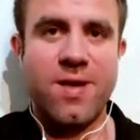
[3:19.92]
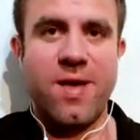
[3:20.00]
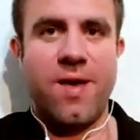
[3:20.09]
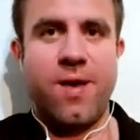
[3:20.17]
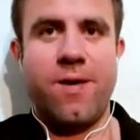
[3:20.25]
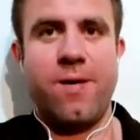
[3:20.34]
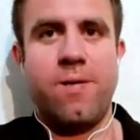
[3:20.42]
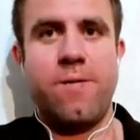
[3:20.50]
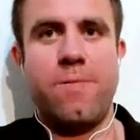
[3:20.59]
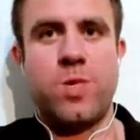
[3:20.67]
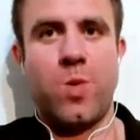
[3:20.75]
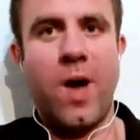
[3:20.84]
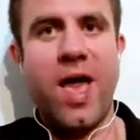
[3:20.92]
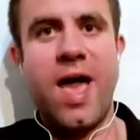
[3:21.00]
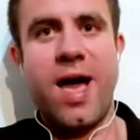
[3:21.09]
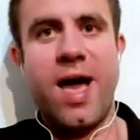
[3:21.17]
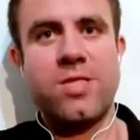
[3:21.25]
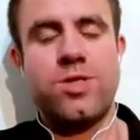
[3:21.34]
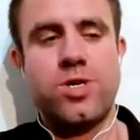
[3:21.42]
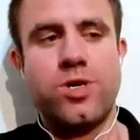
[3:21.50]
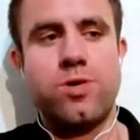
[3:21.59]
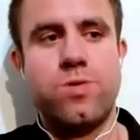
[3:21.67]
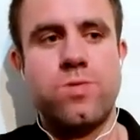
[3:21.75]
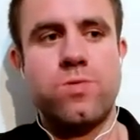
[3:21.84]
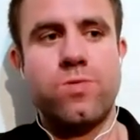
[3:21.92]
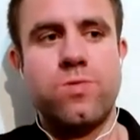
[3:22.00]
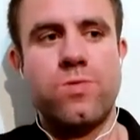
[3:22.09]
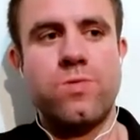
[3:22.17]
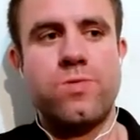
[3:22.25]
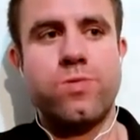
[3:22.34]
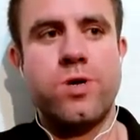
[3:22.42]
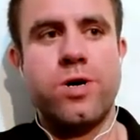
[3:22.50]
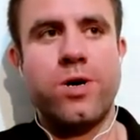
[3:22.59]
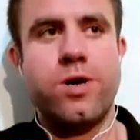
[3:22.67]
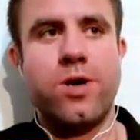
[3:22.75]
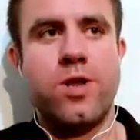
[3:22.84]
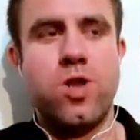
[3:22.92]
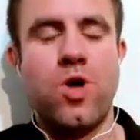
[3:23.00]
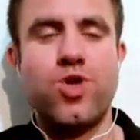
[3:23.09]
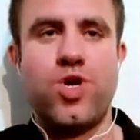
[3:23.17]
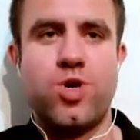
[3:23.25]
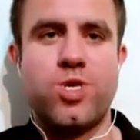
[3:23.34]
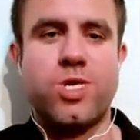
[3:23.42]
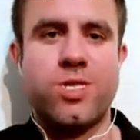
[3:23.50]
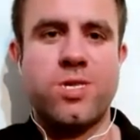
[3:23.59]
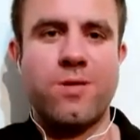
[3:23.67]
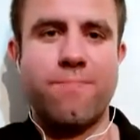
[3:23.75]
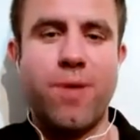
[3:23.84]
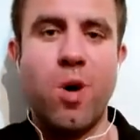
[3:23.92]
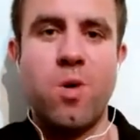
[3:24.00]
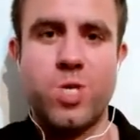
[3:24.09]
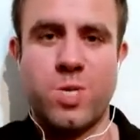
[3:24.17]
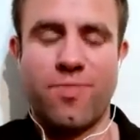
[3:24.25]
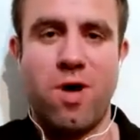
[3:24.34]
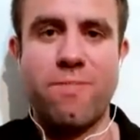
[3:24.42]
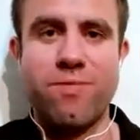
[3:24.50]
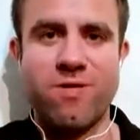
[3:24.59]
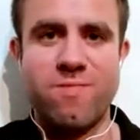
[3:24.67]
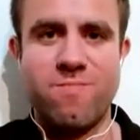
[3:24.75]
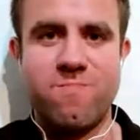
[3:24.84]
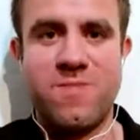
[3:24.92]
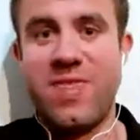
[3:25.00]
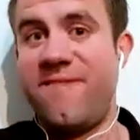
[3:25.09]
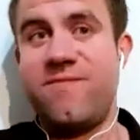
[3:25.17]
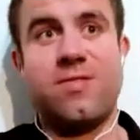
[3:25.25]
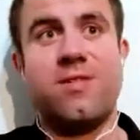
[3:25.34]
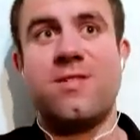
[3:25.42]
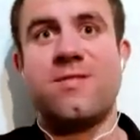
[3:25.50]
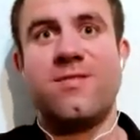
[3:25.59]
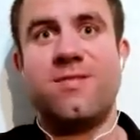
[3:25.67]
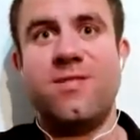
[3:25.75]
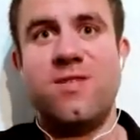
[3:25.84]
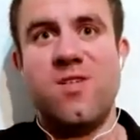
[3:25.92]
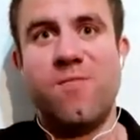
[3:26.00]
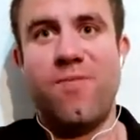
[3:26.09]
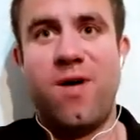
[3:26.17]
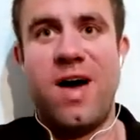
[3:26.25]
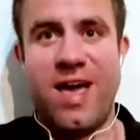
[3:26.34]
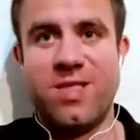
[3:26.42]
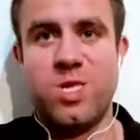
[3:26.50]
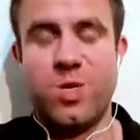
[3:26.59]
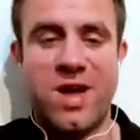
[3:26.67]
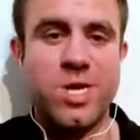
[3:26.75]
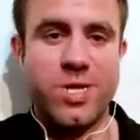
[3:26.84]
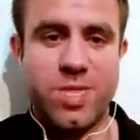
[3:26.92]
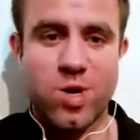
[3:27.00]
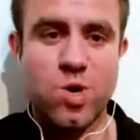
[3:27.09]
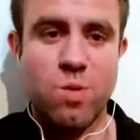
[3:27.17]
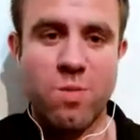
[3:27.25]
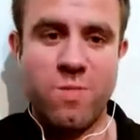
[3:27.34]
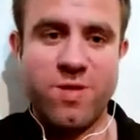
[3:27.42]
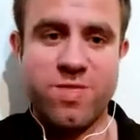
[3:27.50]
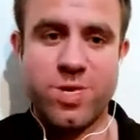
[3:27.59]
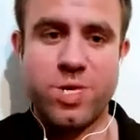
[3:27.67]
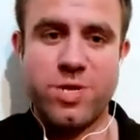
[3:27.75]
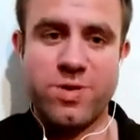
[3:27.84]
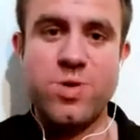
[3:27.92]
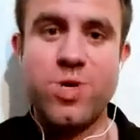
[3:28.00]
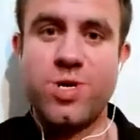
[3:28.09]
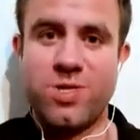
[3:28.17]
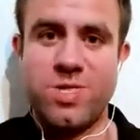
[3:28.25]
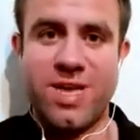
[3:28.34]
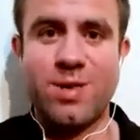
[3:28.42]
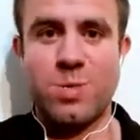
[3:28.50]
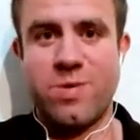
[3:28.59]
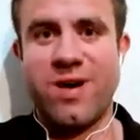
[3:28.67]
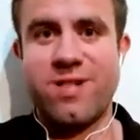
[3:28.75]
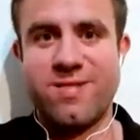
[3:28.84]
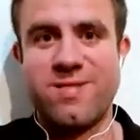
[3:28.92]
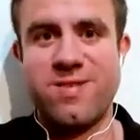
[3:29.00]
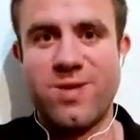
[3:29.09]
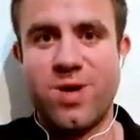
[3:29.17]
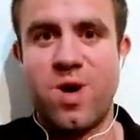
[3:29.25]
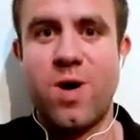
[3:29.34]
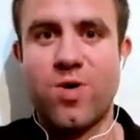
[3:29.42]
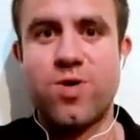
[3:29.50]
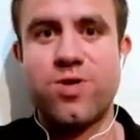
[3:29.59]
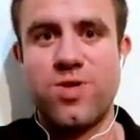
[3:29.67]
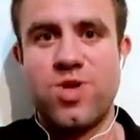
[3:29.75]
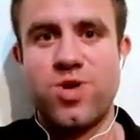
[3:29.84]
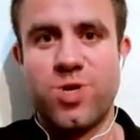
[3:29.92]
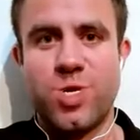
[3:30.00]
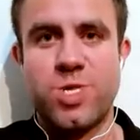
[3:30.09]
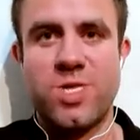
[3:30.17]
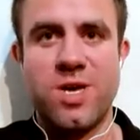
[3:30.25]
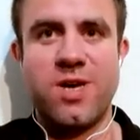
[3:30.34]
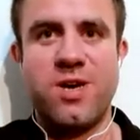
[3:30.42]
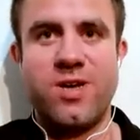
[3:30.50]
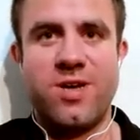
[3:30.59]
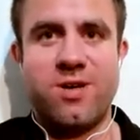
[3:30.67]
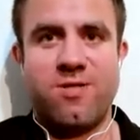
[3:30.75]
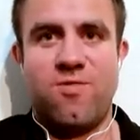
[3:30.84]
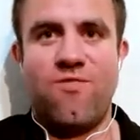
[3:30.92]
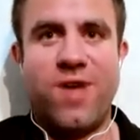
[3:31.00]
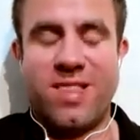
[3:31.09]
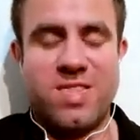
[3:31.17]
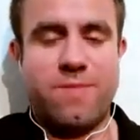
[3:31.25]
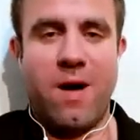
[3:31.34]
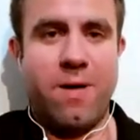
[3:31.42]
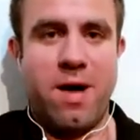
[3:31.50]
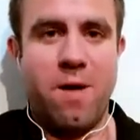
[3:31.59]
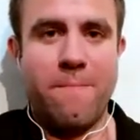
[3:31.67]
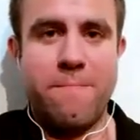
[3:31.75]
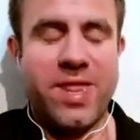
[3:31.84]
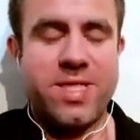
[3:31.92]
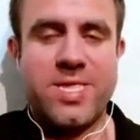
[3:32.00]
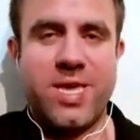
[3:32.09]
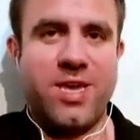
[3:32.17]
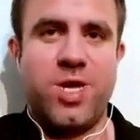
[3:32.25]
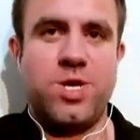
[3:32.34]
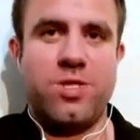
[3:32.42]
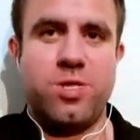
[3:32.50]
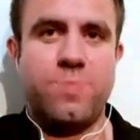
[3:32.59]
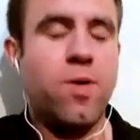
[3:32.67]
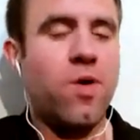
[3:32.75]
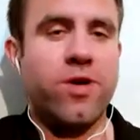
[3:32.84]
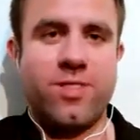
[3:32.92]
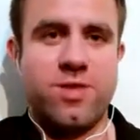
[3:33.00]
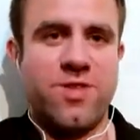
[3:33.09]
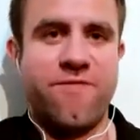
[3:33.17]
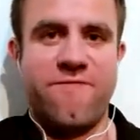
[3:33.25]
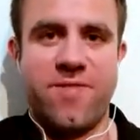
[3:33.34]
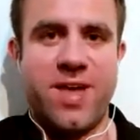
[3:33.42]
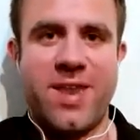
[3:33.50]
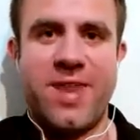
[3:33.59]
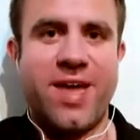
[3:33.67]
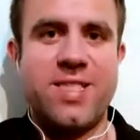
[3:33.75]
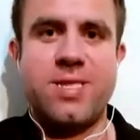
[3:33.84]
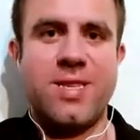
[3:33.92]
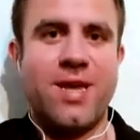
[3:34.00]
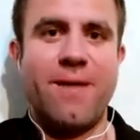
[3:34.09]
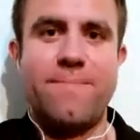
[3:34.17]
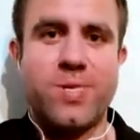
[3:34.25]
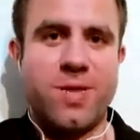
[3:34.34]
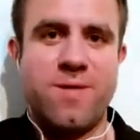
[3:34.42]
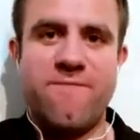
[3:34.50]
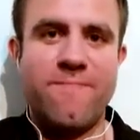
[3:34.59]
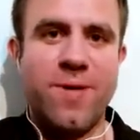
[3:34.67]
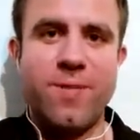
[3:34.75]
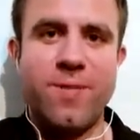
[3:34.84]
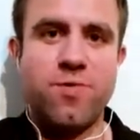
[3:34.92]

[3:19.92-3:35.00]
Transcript: And so I had to not just pose the problem with everything, but I had to actually come up with the solutions as well. I couldn't just rant about how meditation's pointless for like 99% of people.